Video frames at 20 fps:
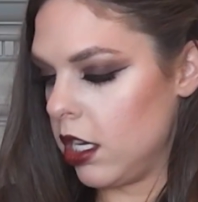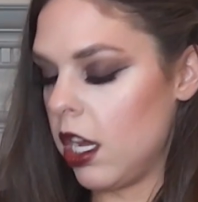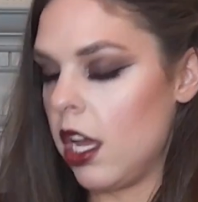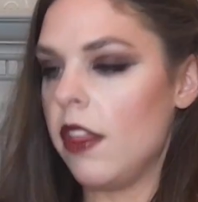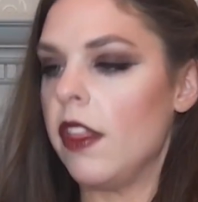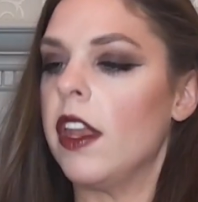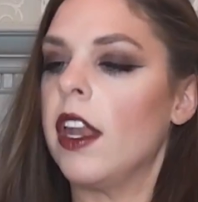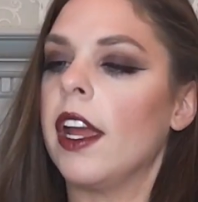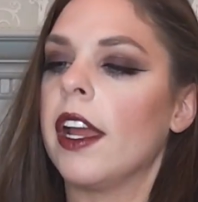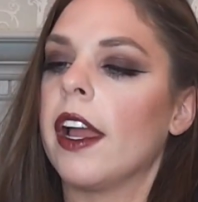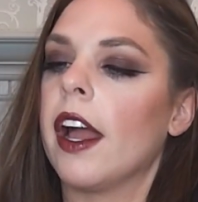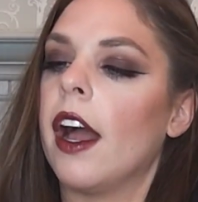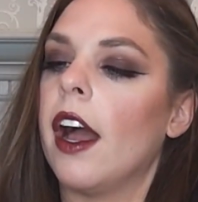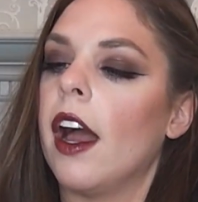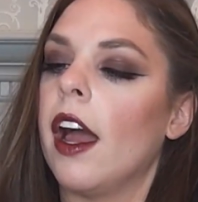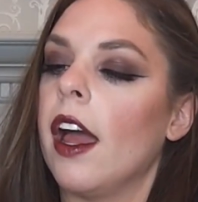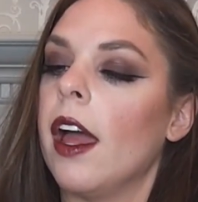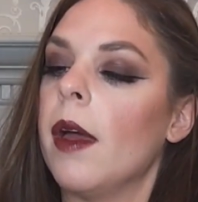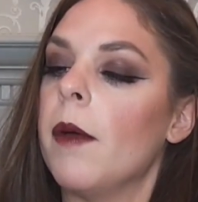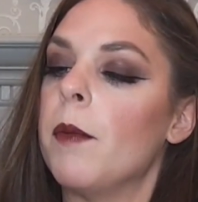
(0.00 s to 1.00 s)
And then I
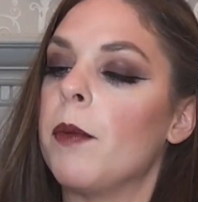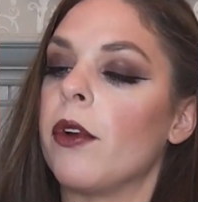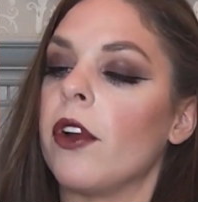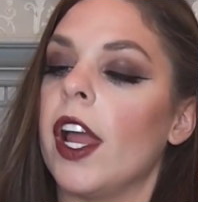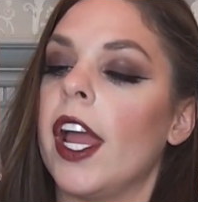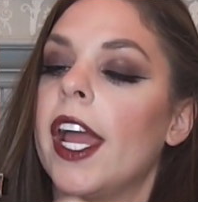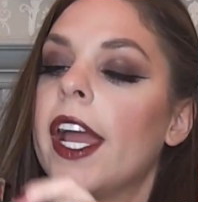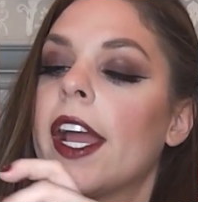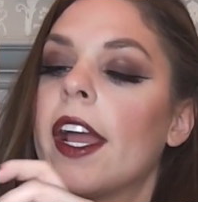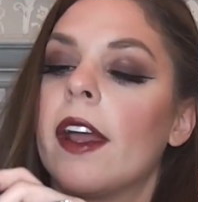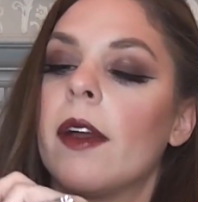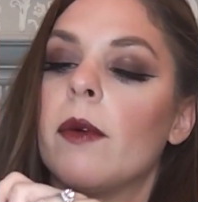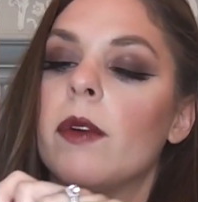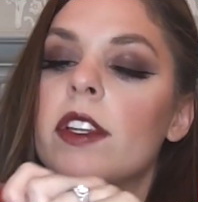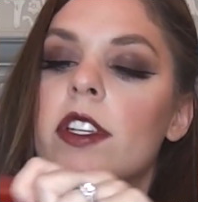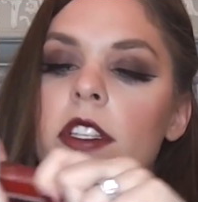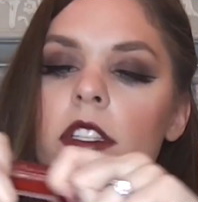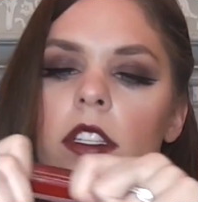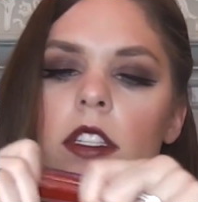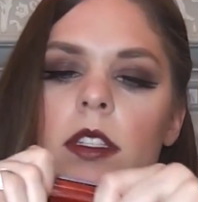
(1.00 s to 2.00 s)
got Brick,
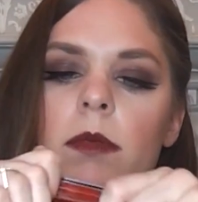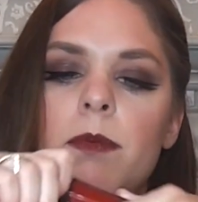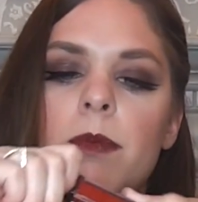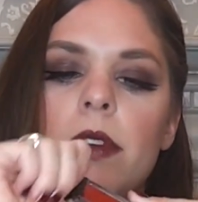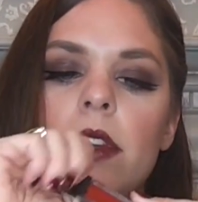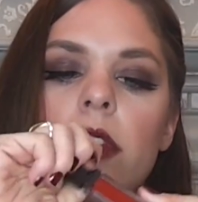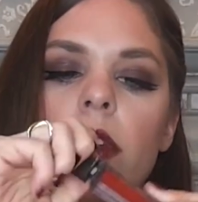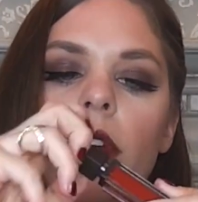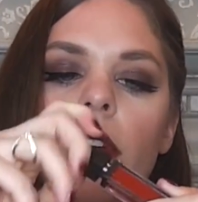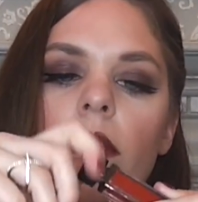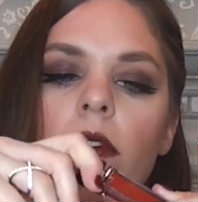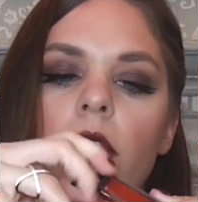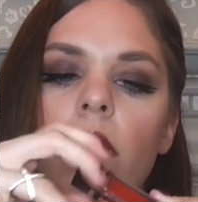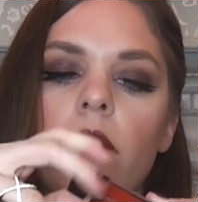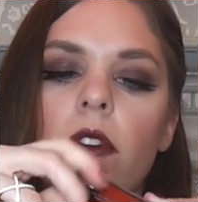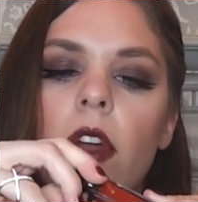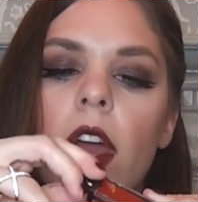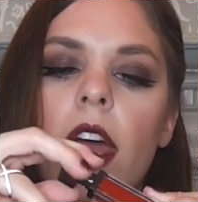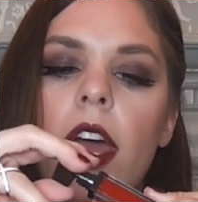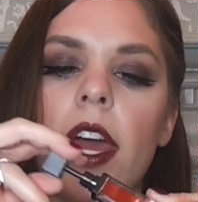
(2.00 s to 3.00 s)
which is this
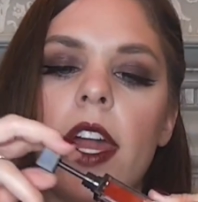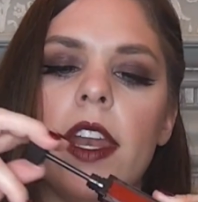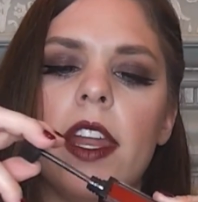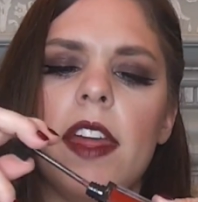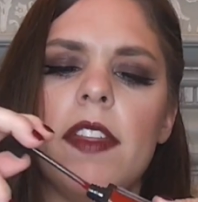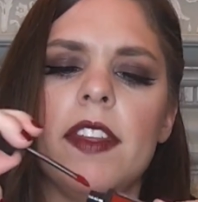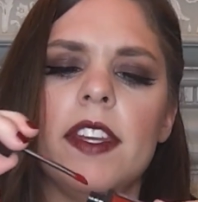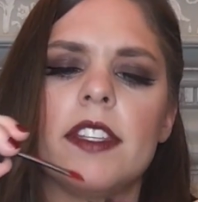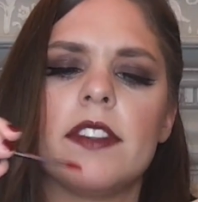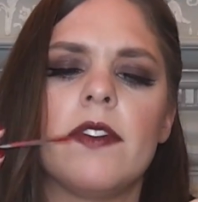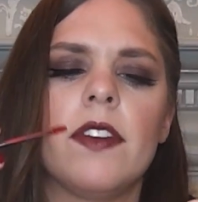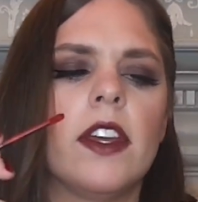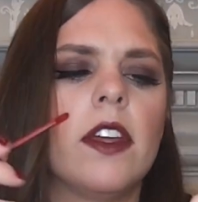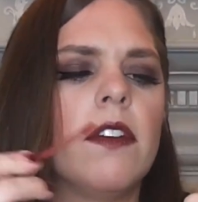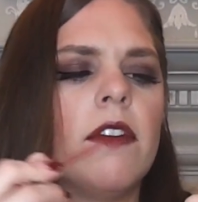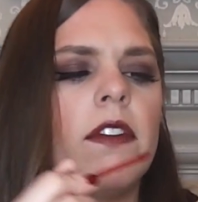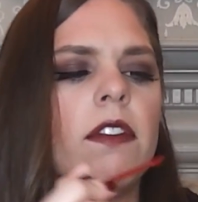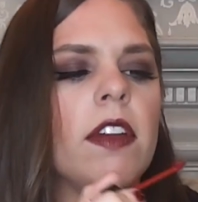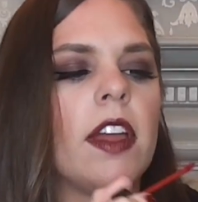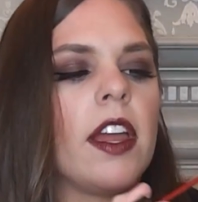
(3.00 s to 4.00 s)
beautiful red. And these
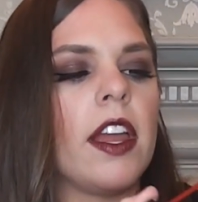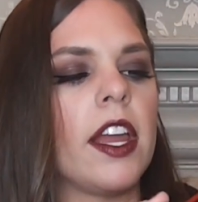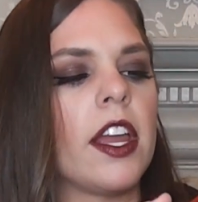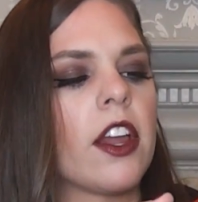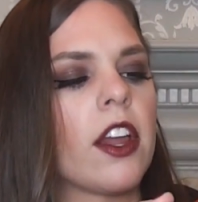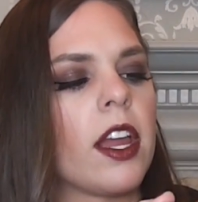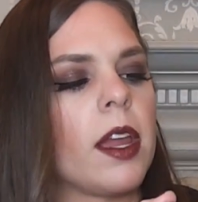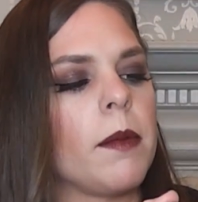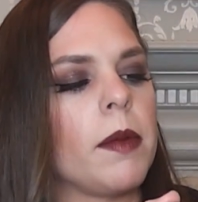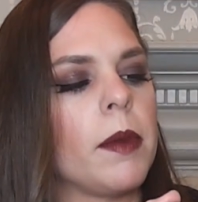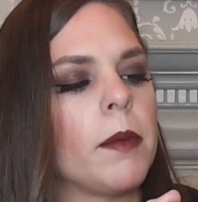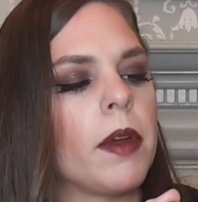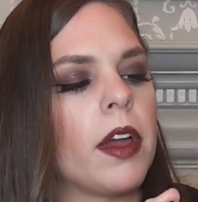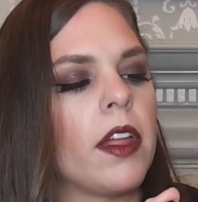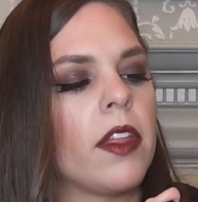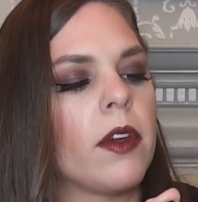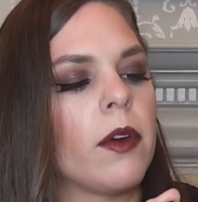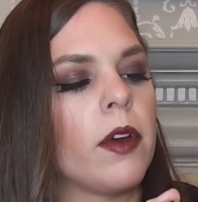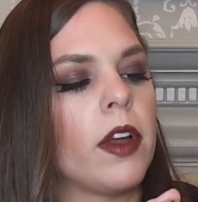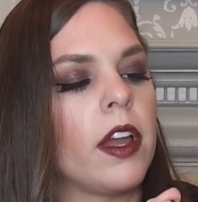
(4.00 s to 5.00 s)
feel very creamy,
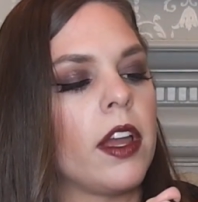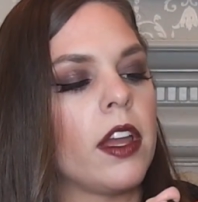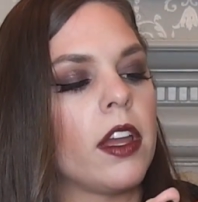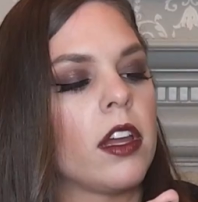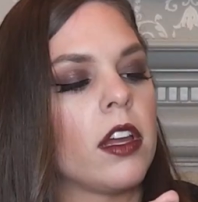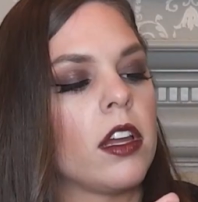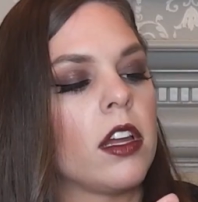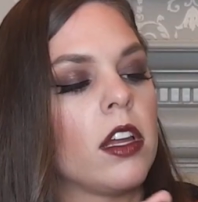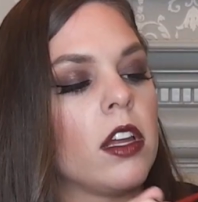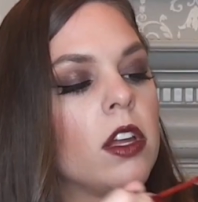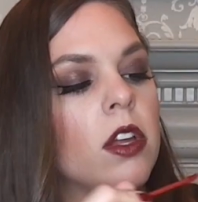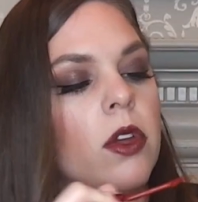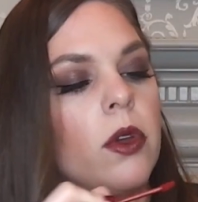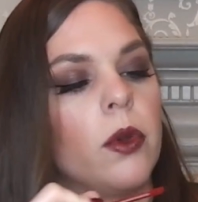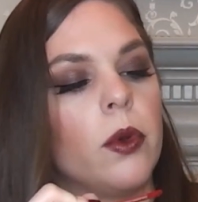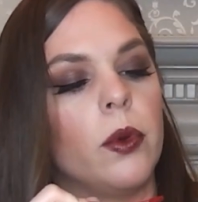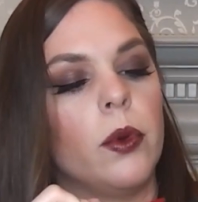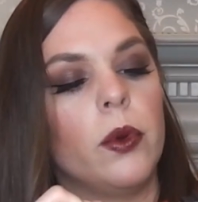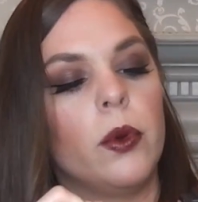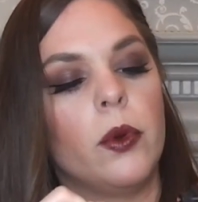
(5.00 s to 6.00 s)
by the way.
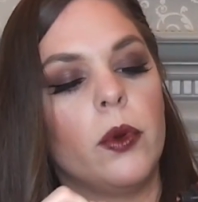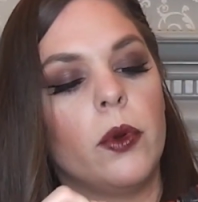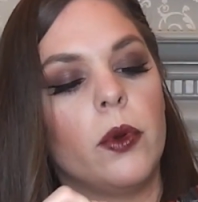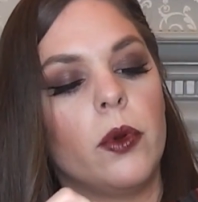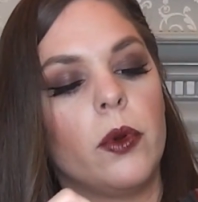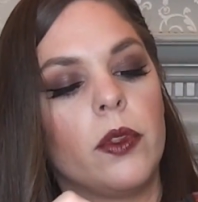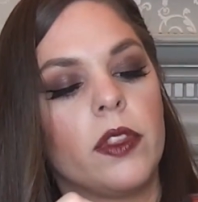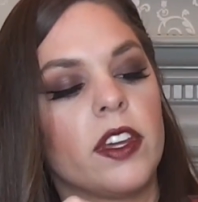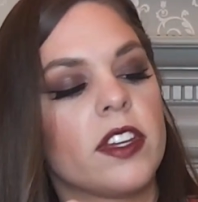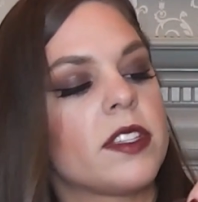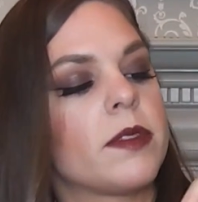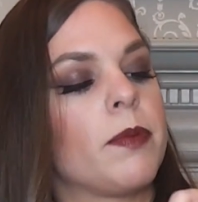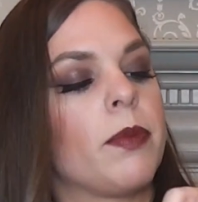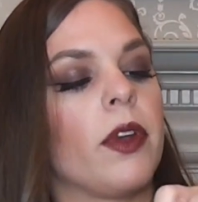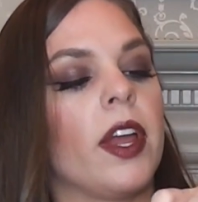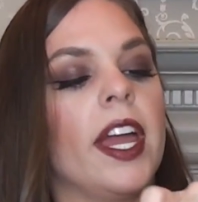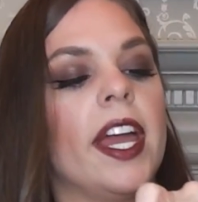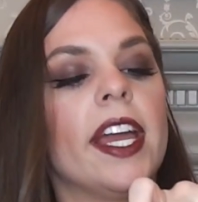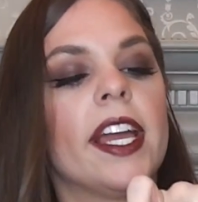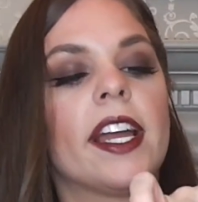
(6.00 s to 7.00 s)
Ooh, there's
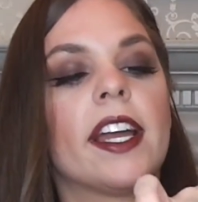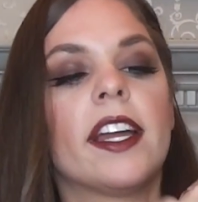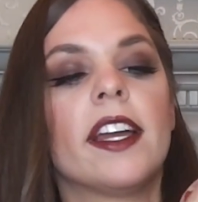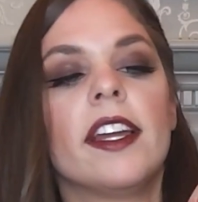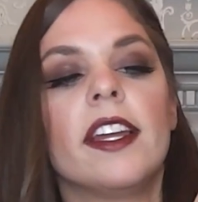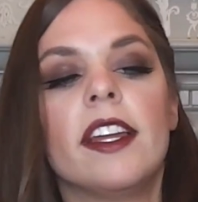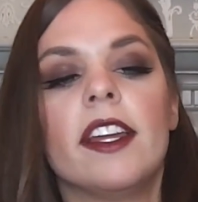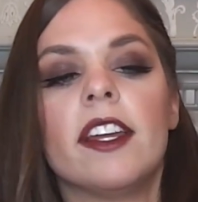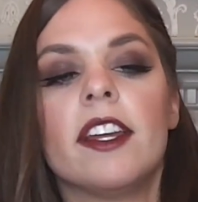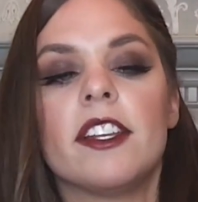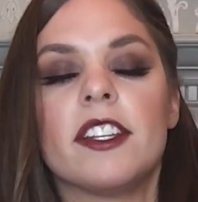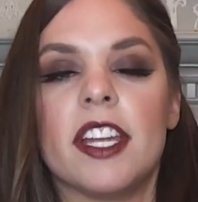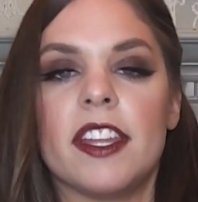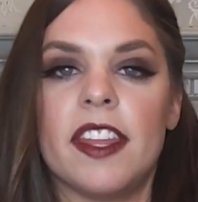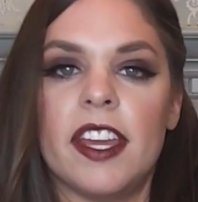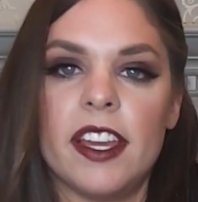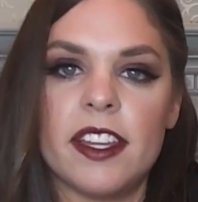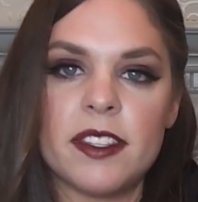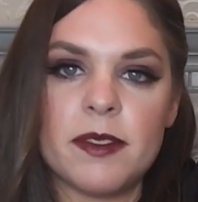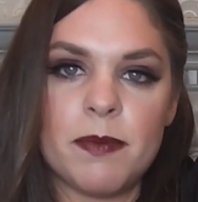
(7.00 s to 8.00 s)
Brick, which I
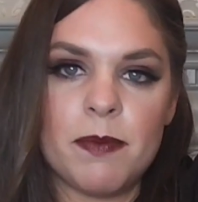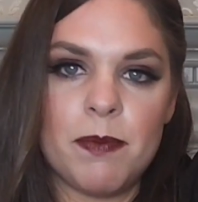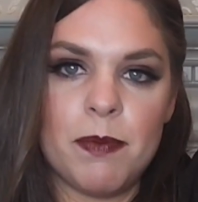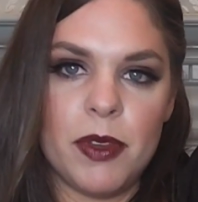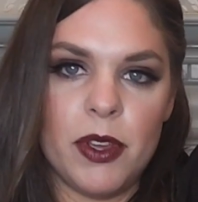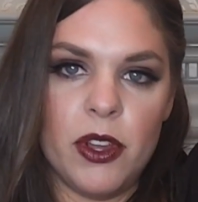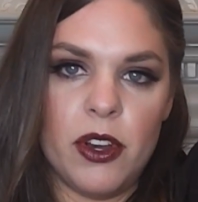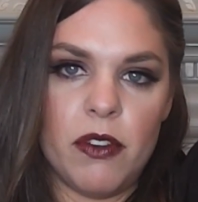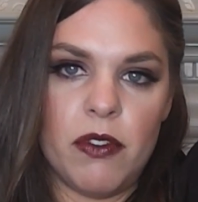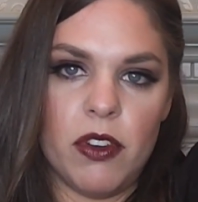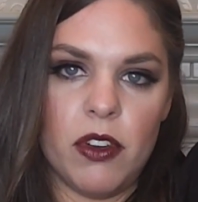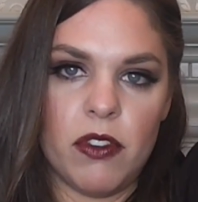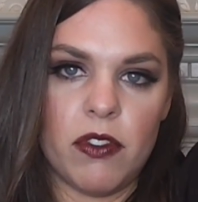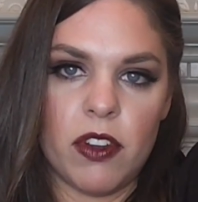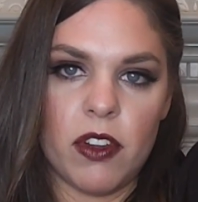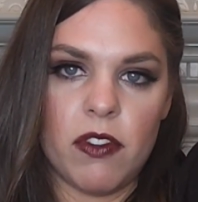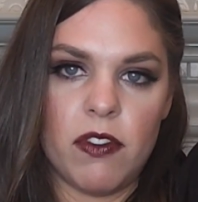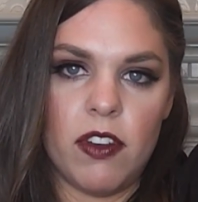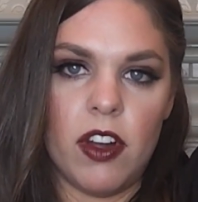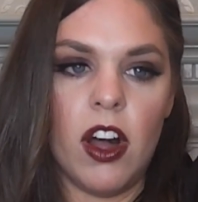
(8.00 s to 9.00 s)
think is beautiful
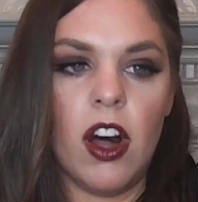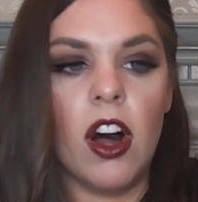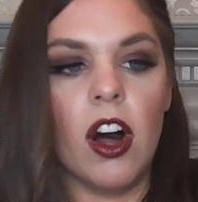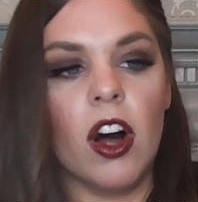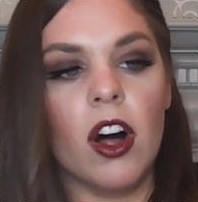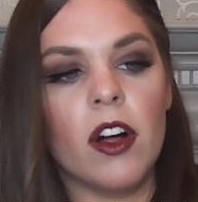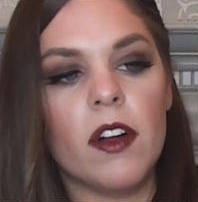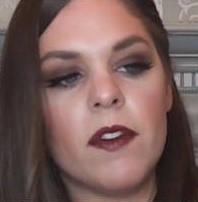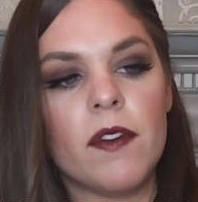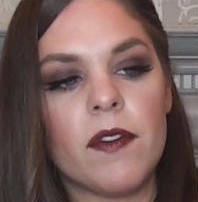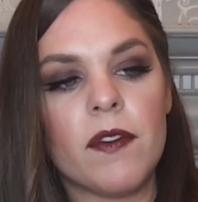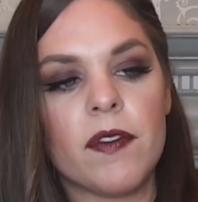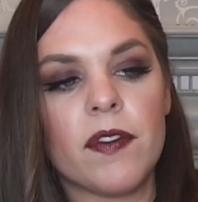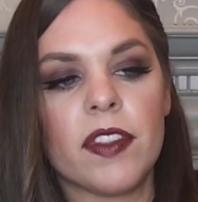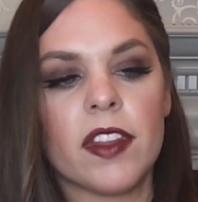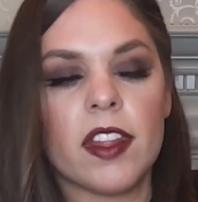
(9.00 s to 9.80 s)
for fall.